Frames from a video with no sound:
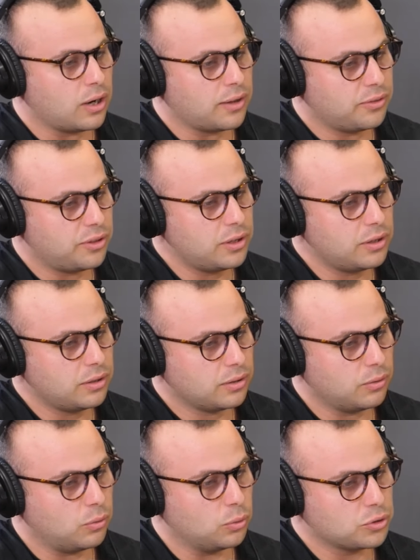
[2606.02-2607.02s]
I think it
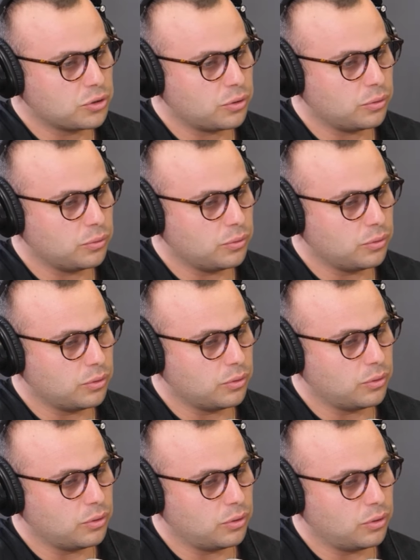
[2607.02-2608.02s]
also,
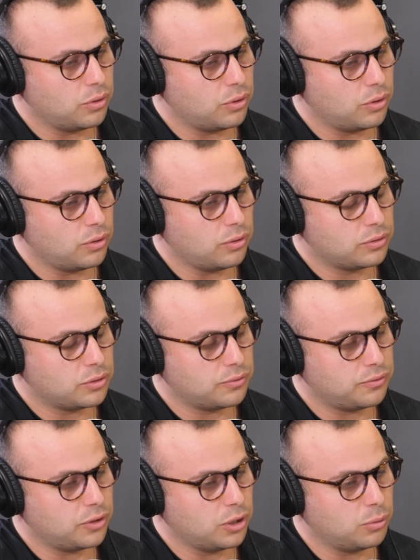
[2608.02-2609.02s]
to
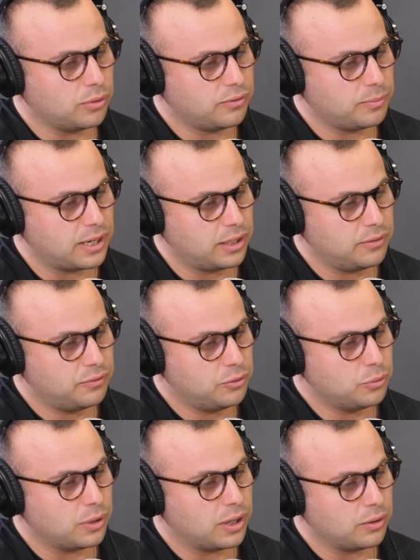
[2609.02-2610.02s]
follow on from that, if
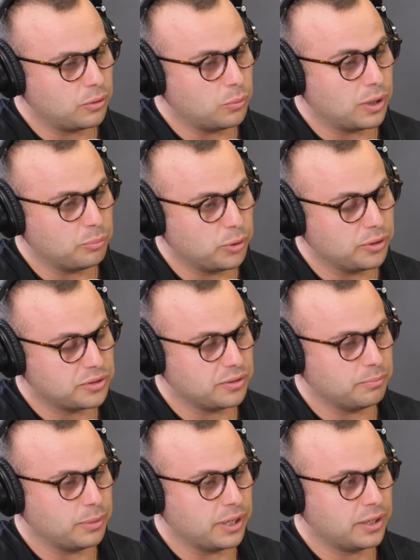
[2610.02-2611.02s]
you are a
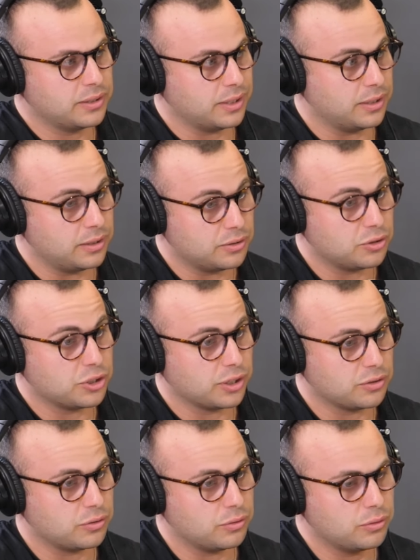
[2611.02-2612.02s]
one-person band and it is
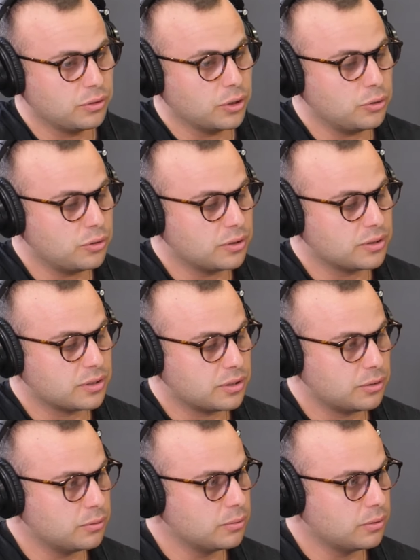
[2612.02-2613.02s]
just you, you can
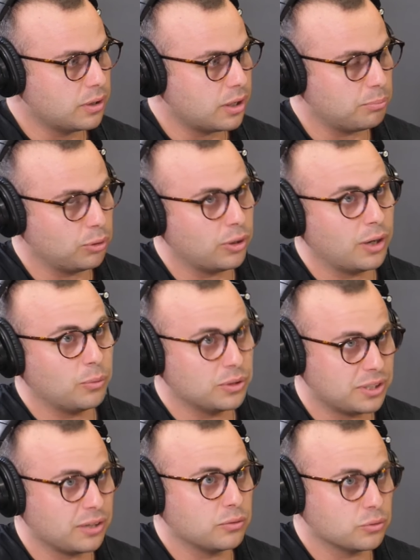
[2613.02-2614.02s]
still apply
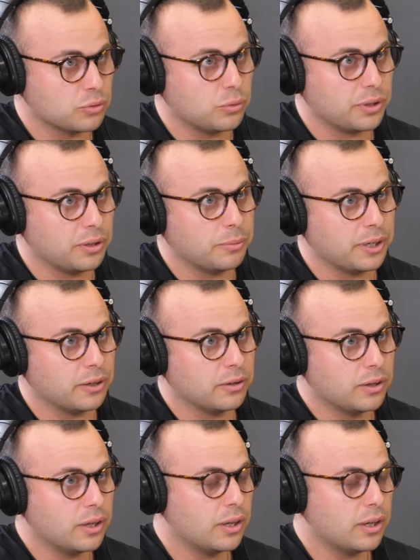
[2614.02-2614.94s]
what Daniel's talking about.